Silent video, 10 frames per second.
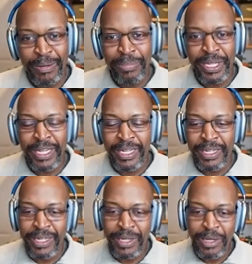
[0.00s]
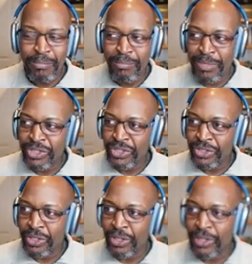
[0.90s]
and being
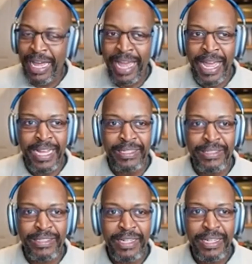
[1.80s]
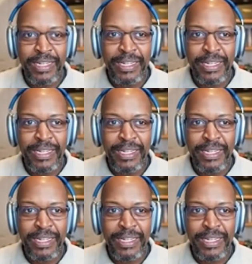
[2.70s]
missional as